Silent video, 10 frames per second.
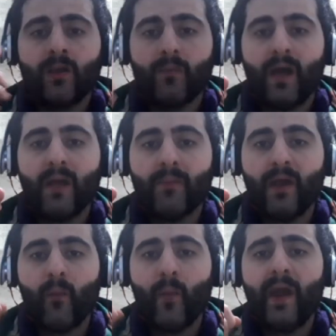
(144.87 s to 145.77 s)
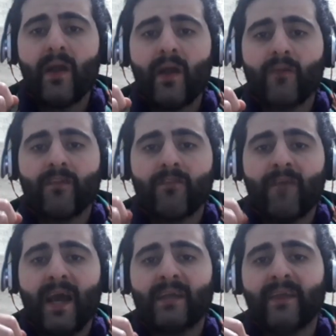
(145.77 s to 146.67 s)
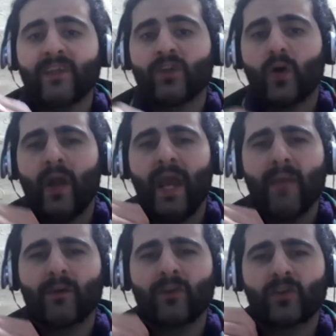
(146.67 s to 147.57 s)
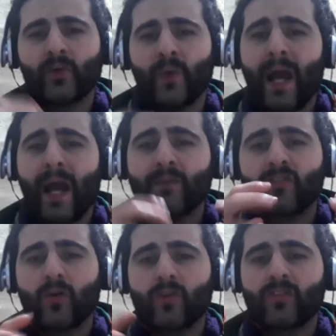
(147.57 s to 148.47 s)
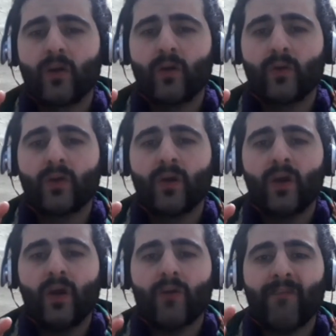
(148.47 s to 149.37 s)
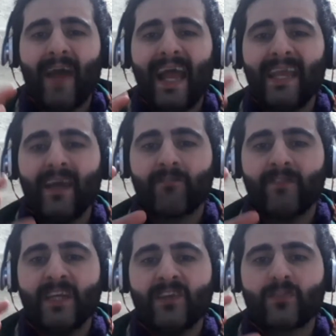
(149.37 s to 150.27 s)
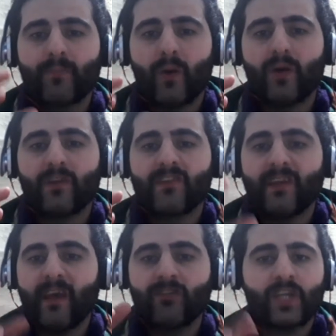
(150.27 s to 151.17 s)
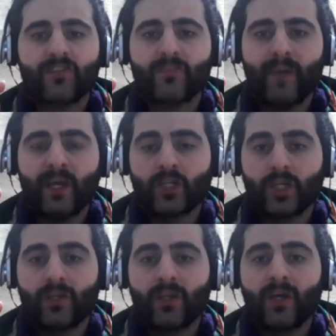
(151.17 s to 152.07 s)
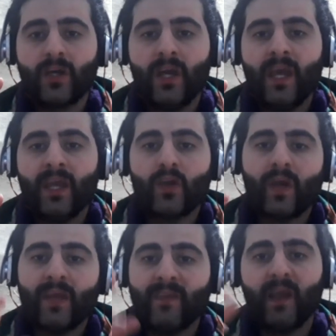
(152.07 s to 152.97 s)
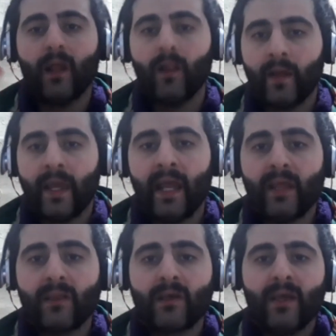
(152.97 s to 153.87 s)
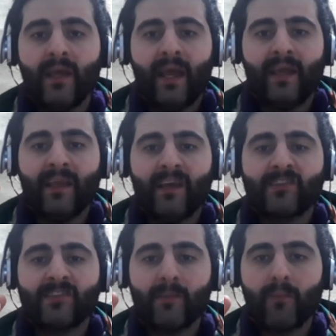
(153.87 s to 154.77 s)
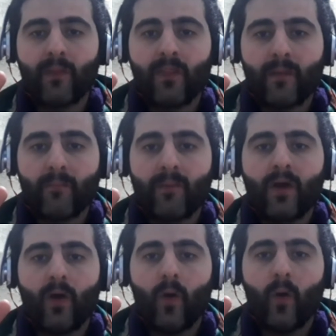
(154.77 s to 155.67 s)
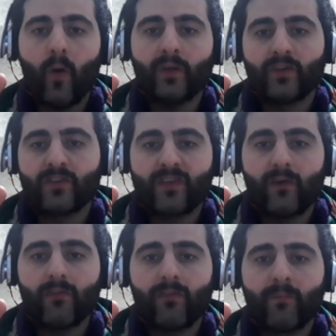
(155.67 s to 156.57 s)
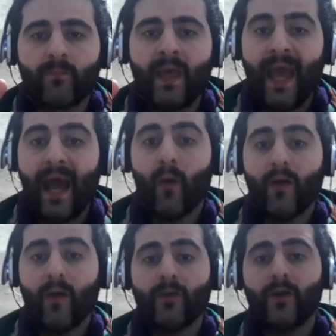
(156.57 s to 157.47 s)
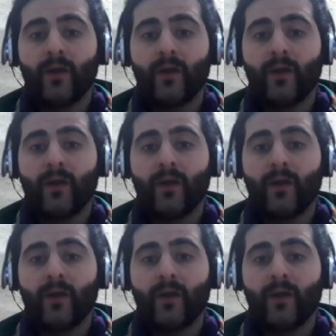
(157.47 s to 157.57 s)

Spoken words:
might be aware of the fact that you are able to grab the source code of any of these parts that I've just mentioned. You can take a look at it and assemble them all yourself. However,